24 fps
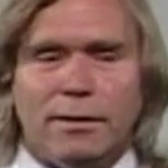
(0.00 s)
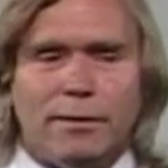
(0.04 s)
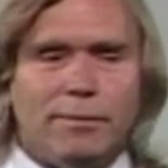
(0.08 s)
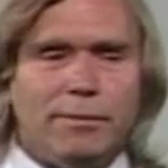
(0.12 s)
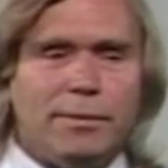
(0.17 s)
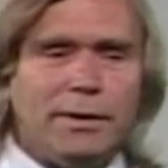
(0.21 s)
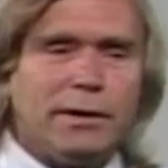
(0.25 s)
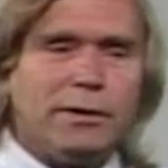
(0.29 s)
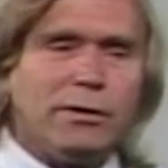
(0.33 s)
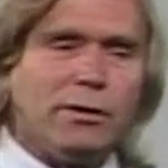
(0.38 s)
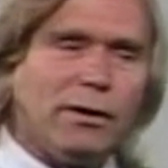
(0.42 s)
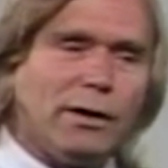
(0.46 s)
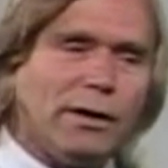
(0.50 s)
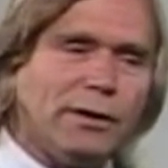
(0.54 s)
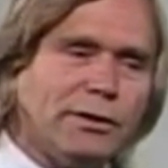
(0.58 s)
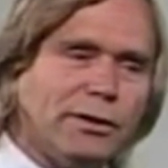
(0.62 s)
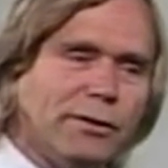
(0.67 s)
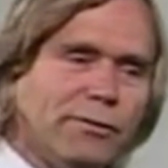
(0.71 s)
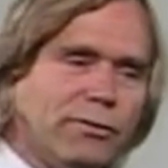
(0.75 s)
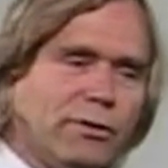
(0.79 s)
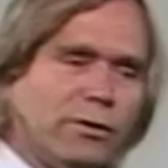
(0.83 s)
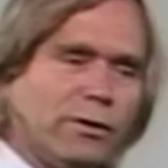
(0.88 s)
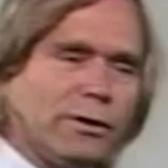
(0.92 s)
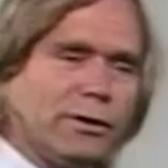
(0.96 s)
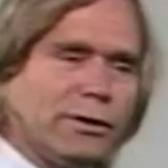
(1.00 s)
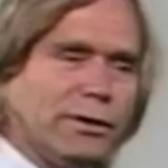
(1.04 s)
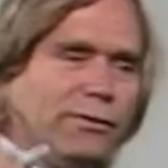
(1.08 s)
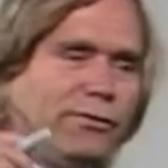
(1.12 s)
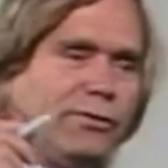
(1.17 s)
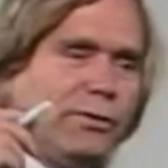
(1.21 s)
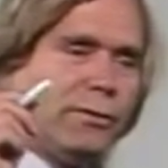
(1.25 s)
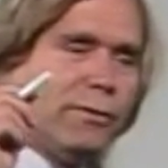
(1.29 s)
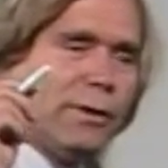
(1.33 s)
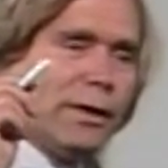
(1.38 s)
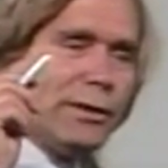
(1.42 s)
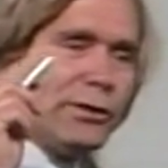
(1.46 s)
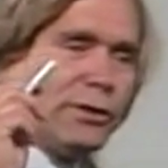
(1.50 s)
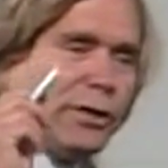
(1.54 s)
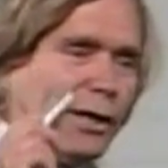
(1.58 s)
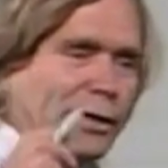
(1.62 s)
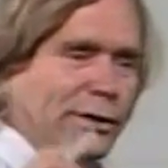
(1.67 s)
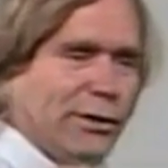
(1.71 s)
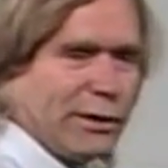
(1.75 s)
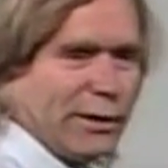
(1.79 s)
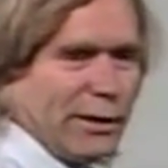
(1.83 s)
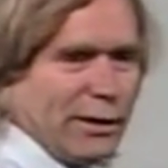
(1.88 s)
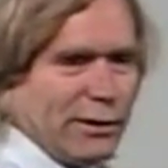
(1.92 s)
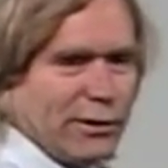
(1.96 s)
Because, of course, if you want
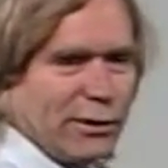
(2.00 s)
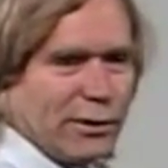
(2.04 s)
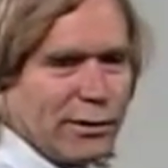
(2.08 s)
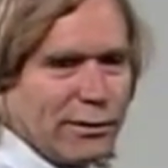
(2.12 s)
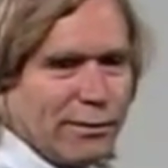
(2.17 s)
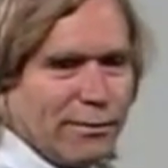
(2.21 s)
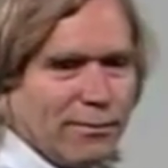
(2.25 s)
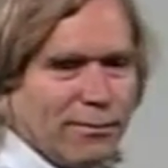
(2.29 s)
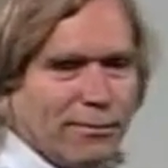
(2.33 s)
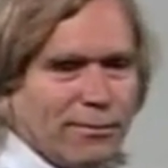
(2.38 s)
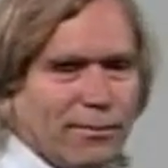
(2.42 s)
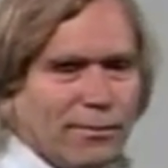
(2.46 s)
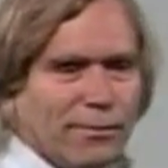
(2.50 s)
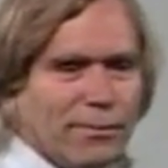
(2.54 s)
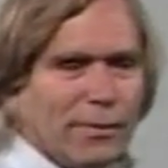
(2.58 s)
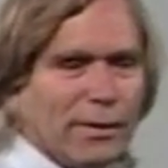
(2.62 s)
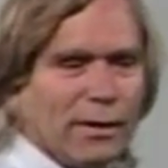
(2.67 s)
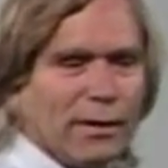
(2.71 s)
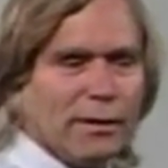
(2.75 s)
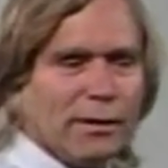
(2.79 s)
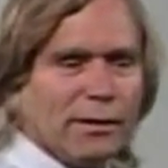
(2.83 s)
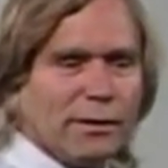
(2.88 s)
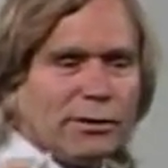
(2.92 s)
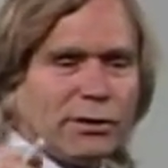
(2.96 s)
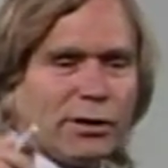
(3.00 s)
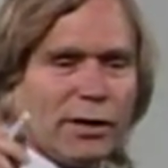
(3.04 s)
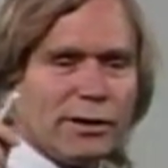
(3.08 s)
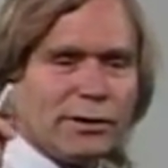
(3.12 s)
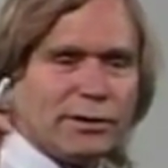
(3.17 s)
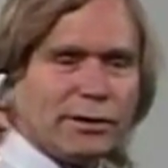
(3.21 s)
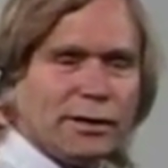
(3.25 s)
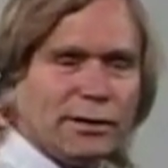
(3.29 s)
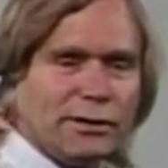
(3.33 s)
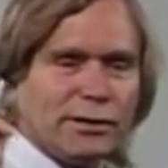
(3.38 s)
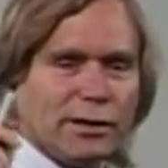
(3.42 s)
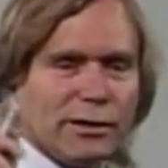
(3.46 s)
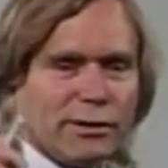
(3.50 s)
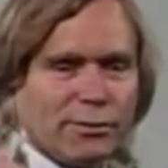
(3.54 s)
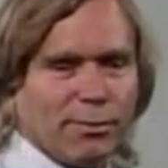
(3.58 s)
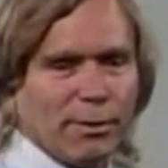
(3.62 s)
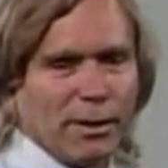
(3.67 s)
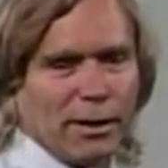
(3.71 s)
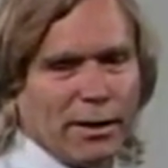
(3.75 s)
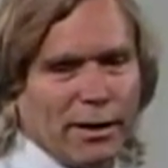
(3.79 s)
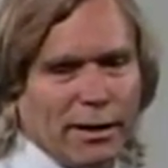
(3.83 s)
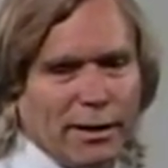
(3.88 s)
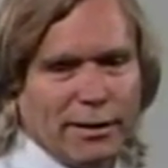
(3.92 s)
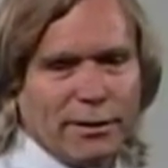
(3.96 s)
justice, justice is
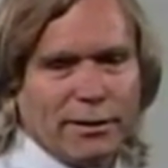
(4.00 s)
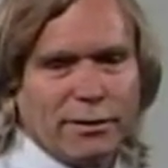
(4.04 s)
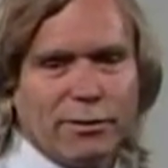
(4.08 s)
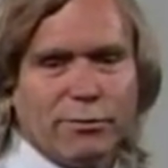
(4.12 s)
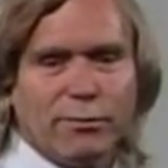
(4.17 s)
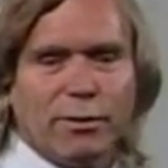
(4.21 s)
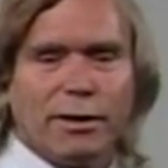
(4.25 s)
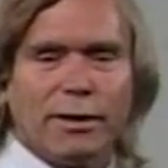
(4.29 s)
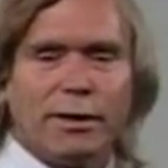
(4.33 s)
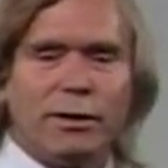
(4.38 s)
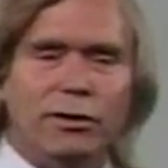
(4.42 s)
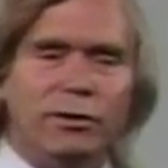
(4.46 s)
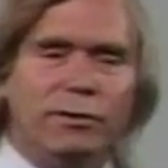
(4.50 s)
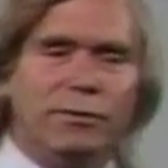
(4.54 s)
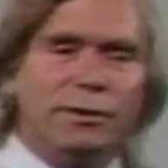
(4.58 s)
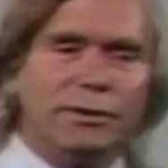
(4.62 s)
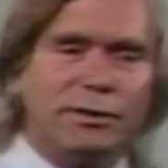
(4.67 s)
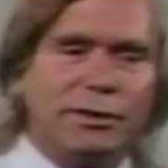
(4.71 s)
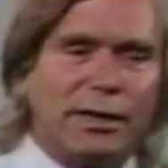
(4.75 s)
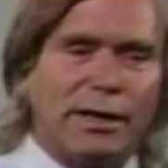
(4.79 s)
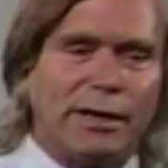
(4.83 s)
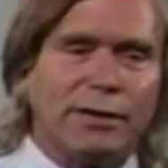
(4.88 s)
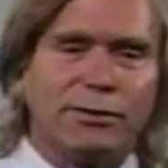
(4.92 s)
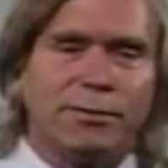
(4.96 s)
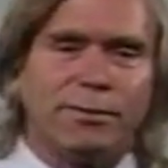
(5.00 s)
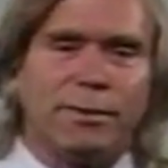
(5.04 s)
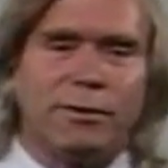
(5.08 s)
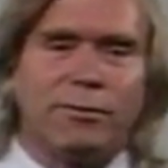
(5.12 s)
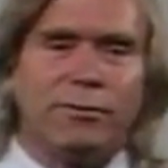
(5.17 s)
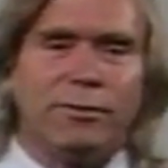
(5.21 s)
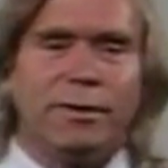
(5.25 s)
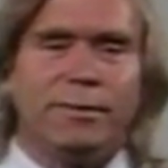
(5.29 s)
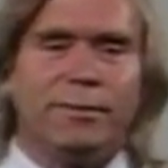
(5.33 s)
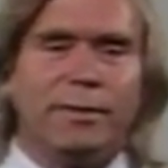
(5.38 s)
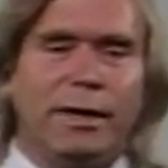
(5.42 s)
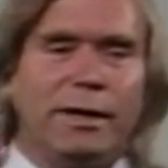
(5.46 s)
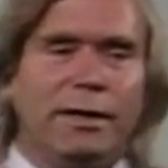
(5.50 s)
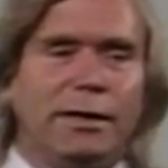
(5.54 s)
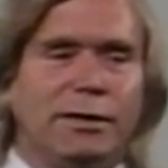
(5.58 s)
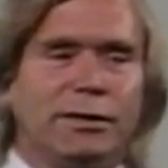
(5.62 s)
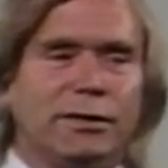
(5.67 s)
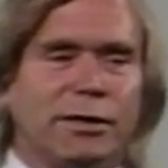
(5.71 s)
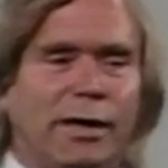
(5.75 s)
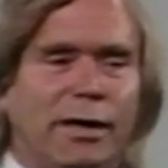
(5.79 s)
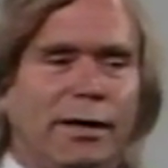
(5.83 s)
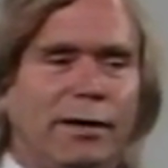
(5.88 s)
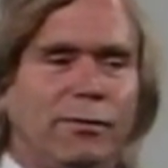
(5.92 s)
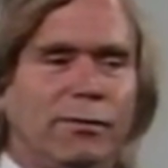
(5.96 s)
blind. You want a new assessment. We may
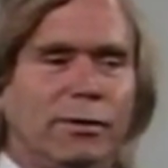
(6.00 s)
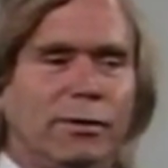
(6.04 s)
decide it